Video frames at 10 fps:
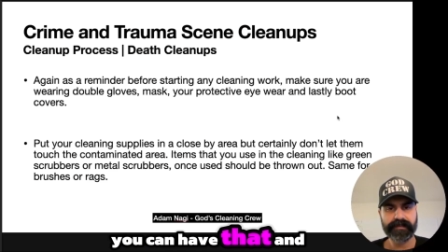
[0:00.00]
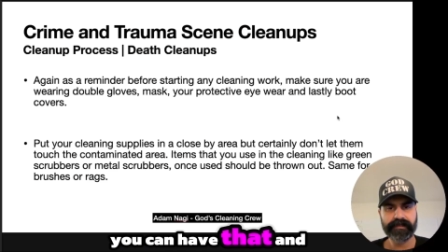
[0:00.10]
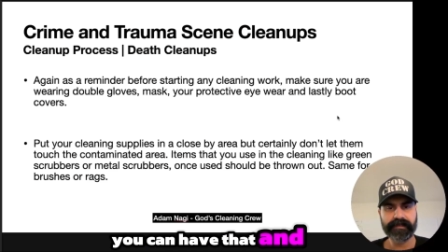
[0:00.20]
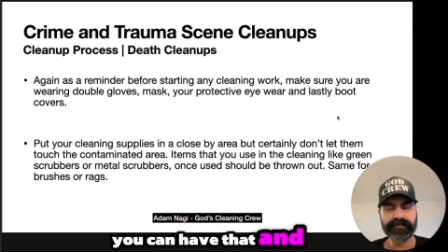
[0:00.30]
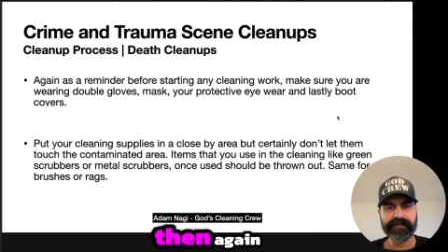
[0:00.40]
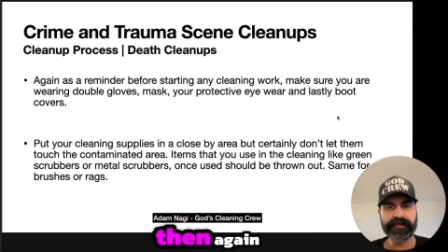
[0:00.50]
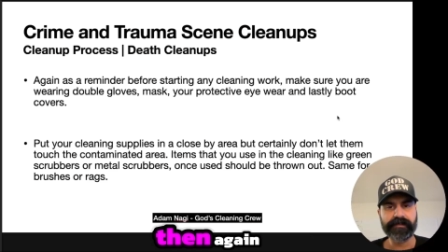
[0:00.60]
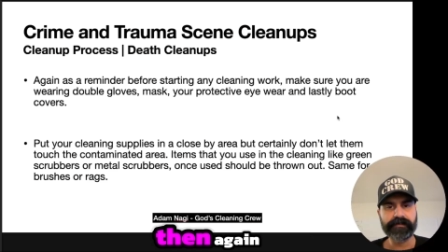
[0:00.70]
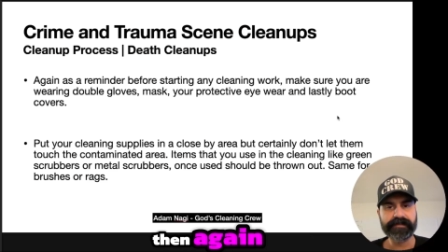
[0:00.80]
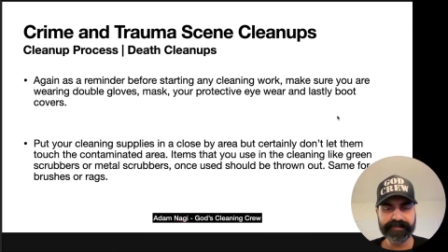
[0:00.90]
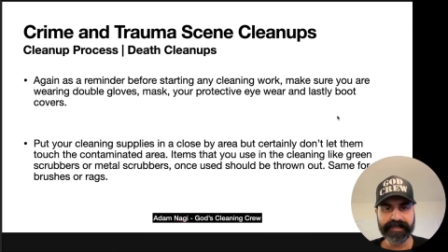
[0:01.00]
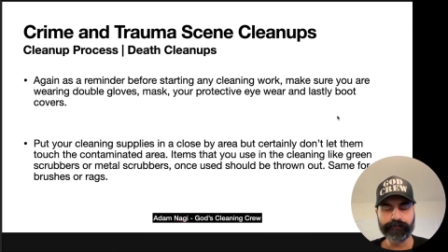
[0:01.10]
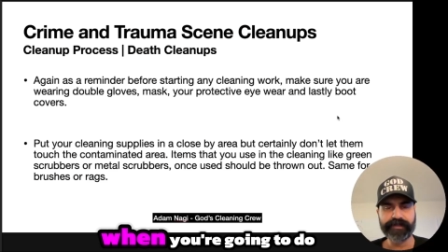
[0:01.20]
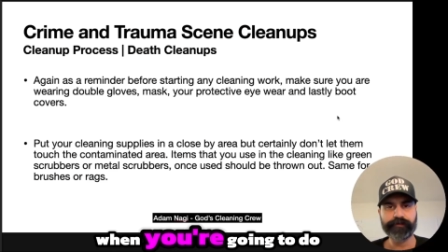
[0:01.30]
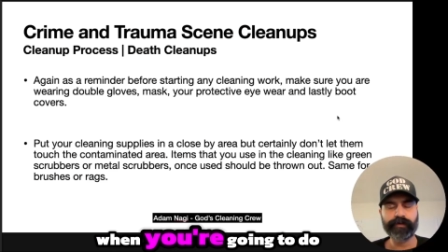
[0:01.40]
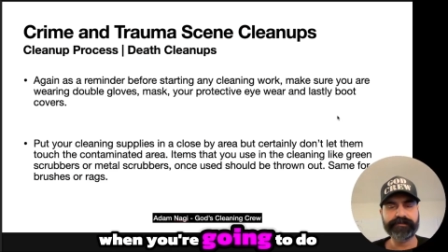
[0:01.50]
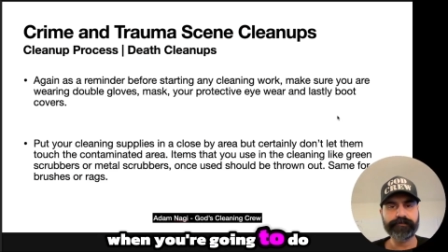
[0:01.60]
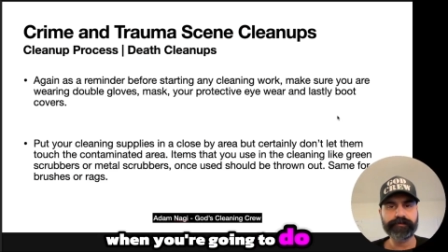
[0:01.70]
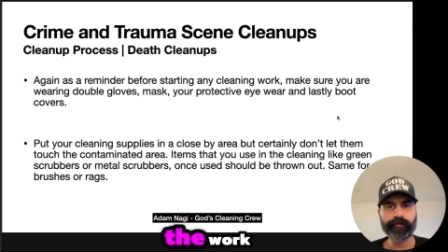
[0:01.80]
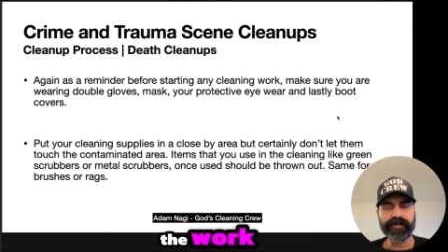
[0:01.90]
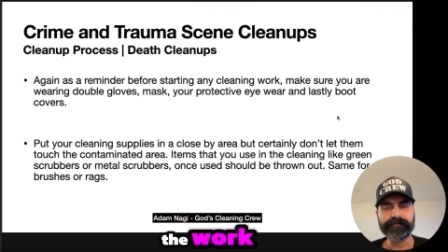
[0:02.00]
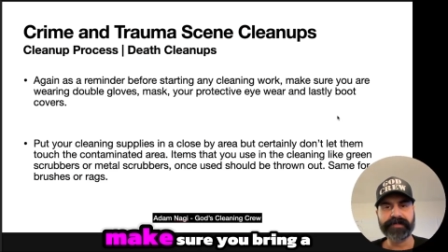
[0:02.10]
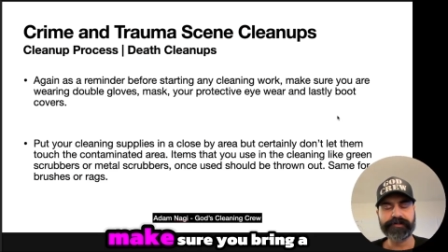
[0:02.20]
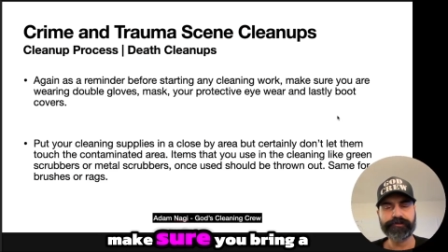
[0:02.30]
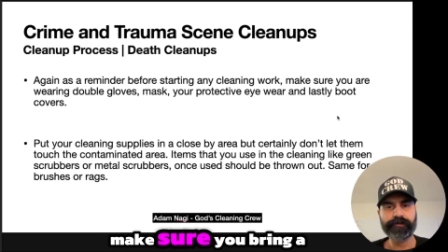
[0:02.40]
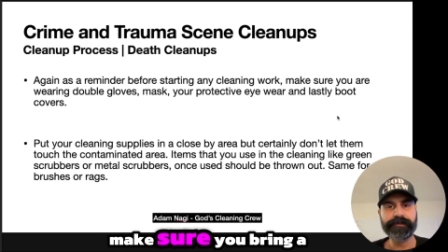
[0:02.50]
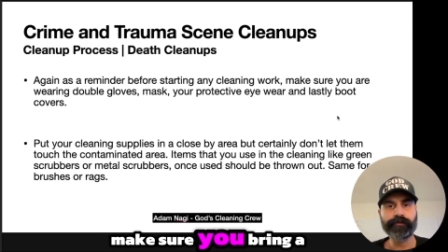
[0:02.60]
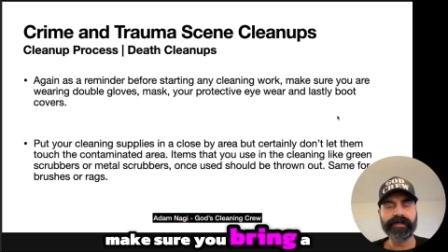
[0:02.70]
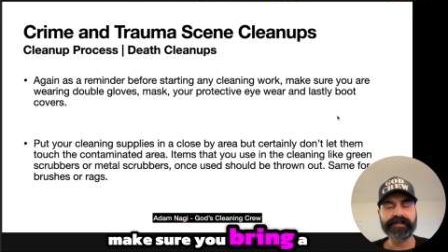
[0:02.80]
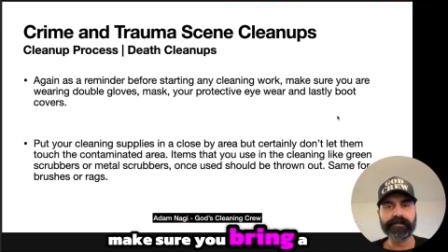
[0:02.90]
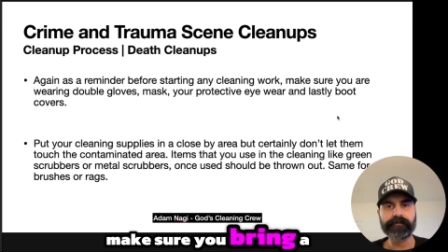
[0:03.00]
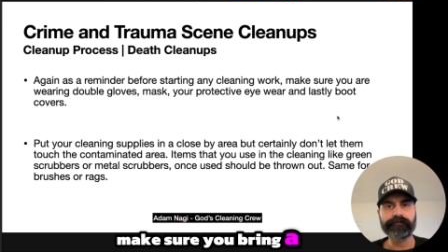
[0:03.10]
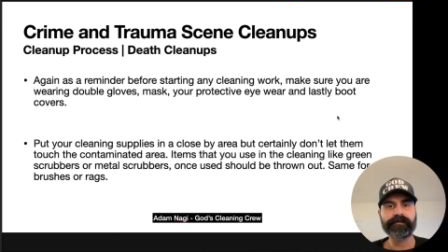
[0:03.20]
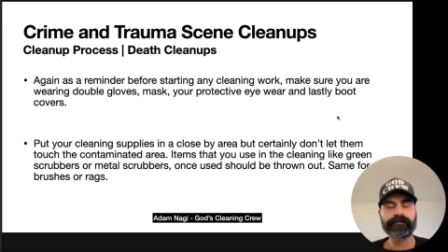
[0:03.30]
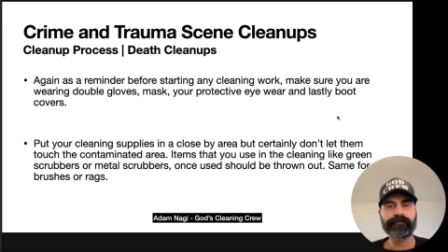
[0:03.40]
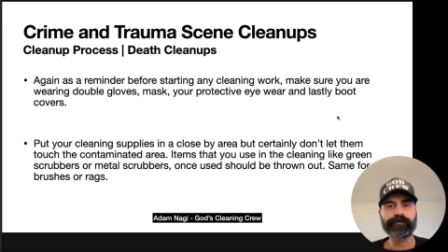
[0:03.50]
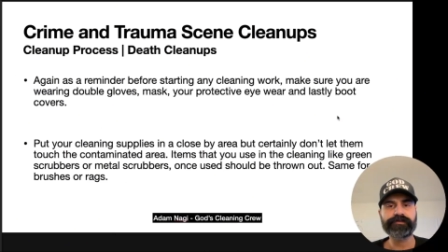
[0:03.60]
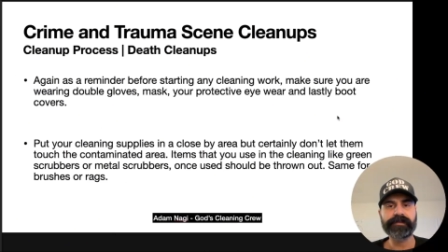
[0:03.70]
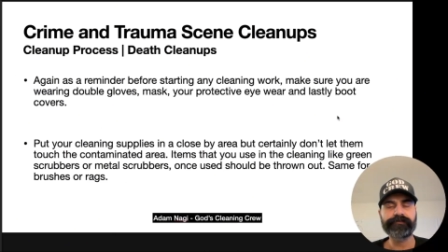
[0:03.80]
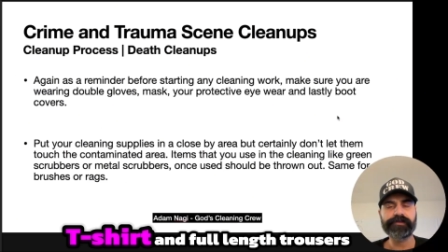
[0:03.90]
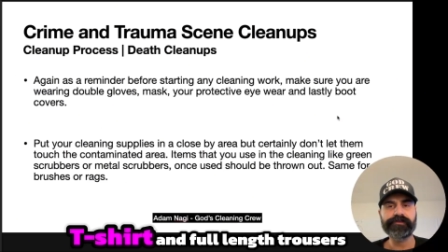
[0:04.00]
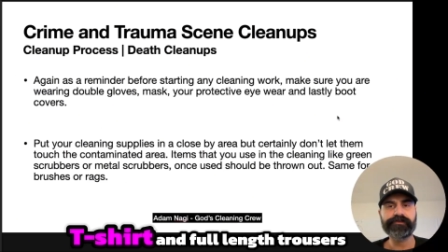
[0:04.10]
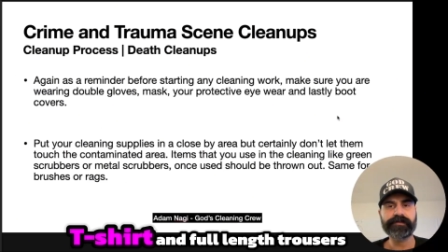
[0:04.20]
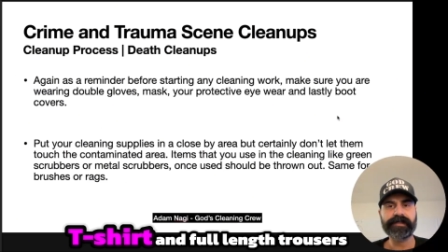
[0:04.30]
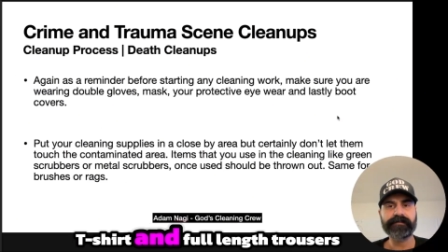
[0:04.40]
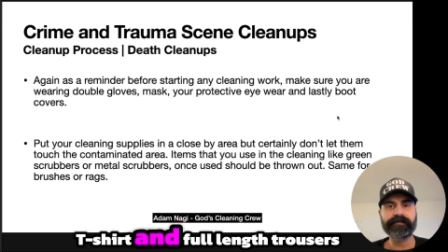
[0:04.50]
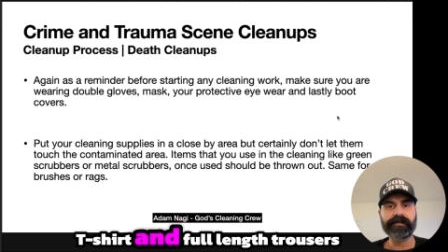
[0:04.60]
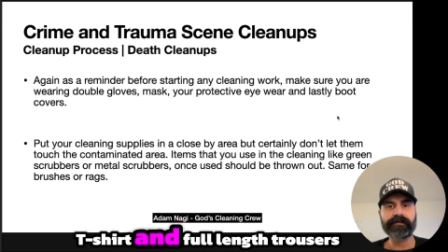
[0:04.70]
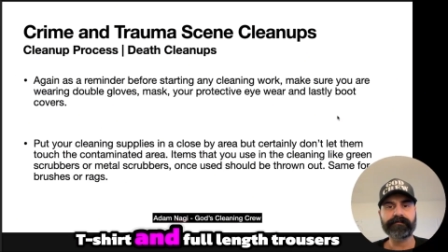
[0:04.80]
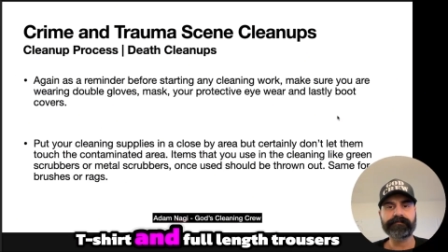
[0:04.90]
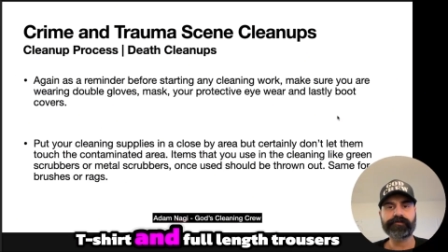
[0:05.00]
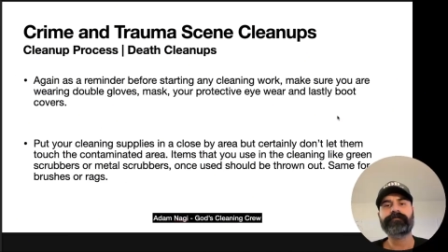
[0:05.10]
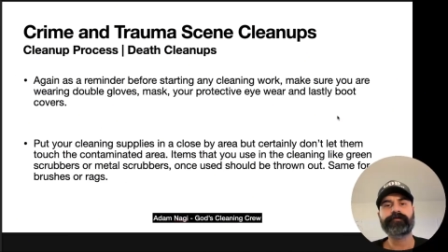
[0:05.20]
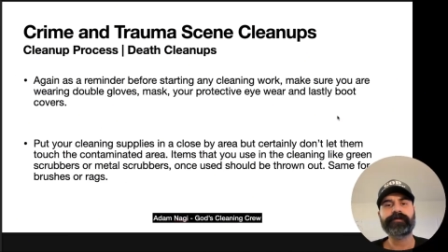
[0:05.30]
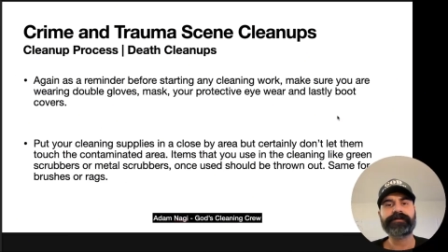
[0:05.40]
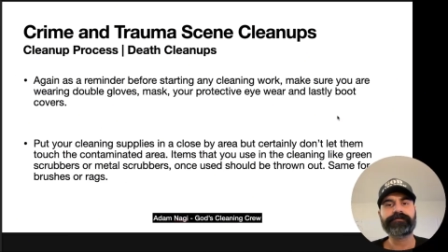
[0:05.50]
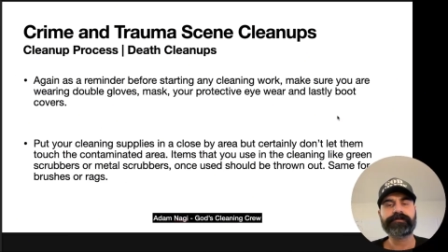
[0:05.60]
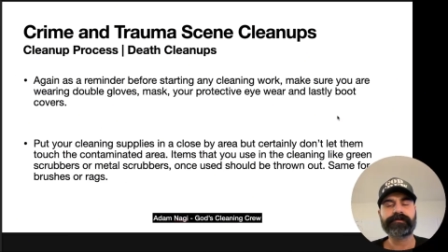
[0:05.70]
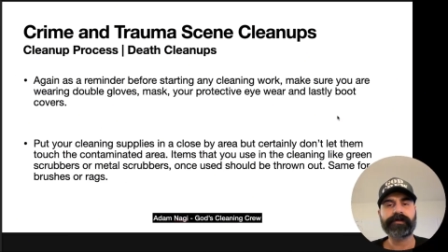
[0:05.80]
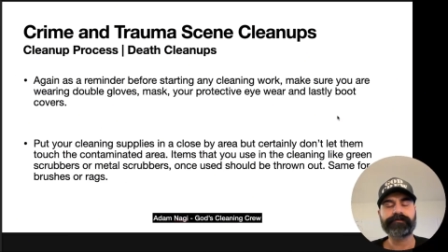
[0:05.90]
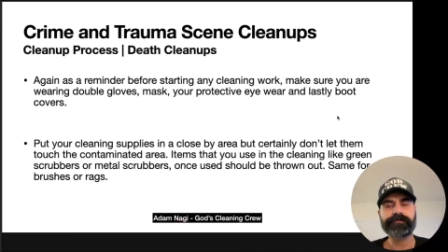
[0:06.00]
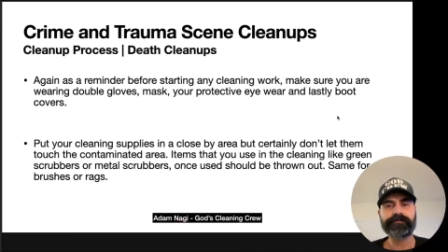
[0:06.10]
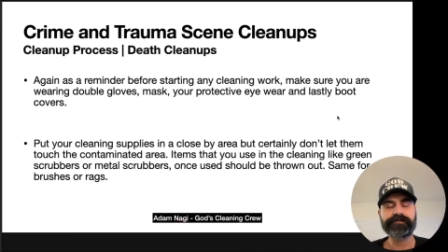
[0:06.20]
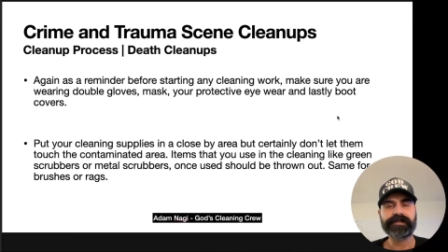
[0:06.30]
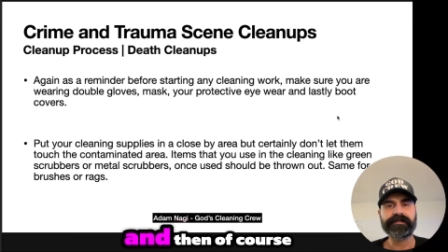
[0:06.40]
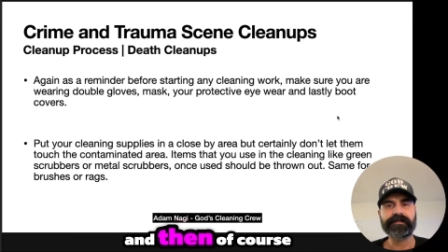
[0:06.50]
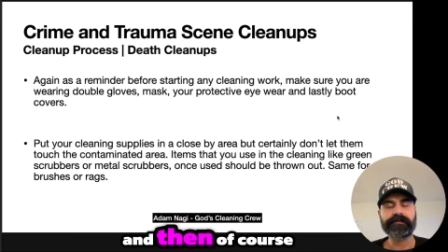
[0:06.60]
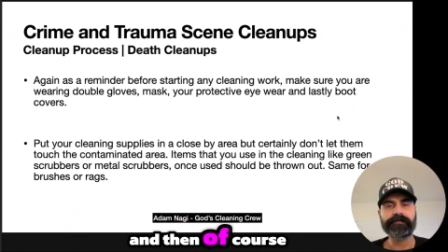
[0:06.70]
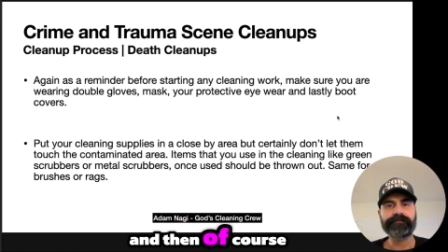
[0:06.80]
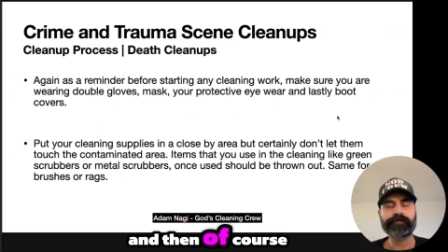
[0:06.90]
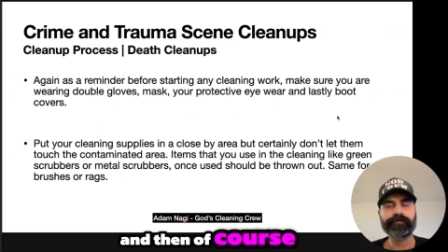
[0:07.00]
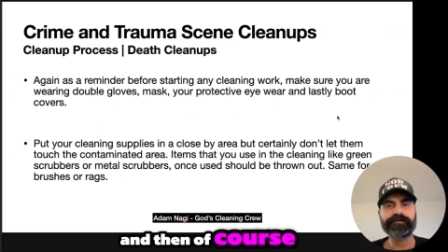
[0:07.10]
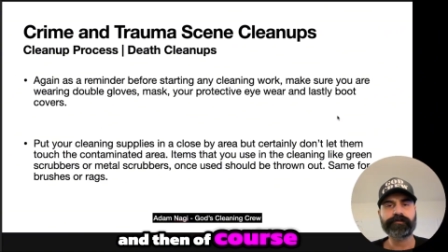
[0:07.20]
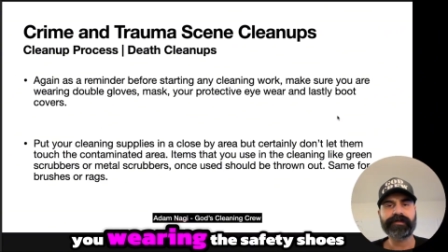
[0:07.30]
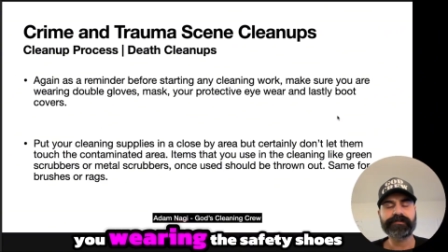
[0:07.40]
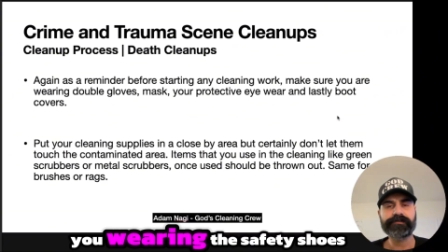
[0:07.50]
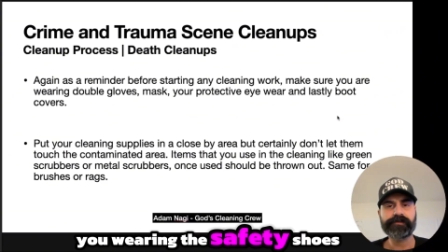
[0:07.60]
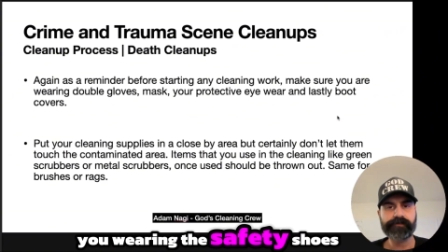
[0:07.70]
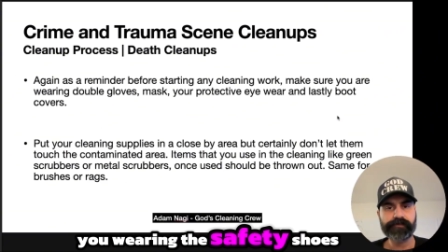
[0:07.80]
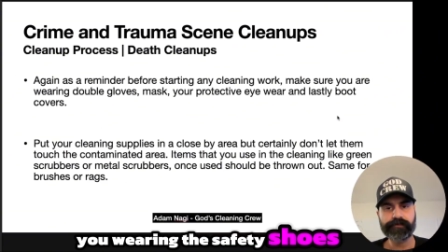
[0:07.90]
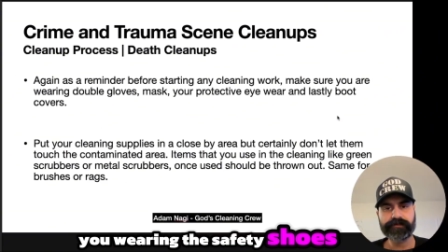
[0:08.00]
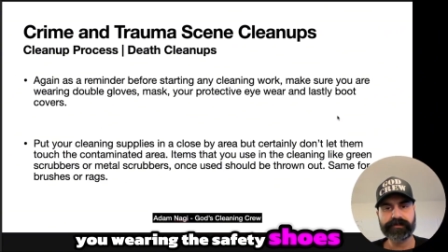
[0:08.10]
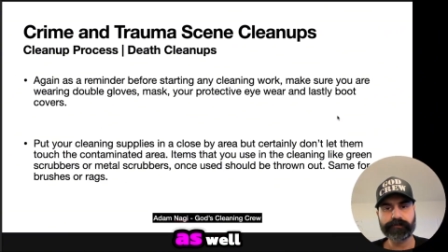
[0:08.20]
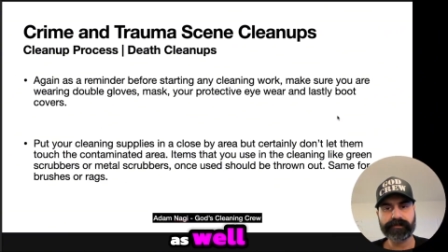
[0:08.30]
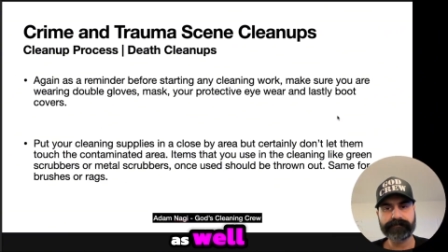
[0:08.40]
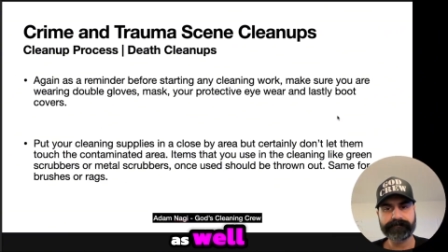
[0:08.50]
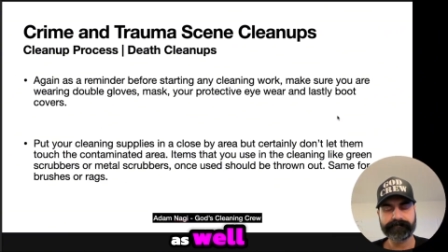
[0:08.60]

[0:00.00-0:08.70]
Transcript: And then again, when you're going to do the work, make sure you're wearing a full sleeve t-shirt and full length trousers. And then, of course, you're wearing the safety shoes as well.